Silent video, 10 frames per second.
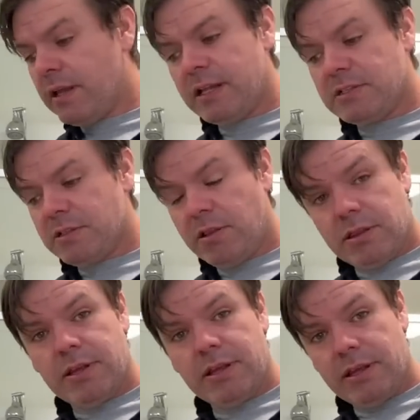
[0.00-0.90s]

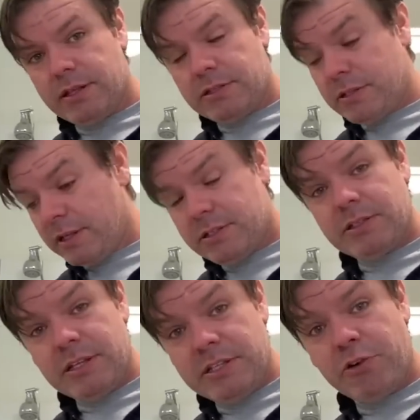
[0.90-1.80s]

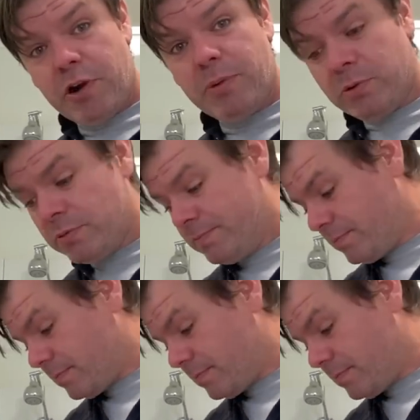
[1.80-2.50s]
It's incredible.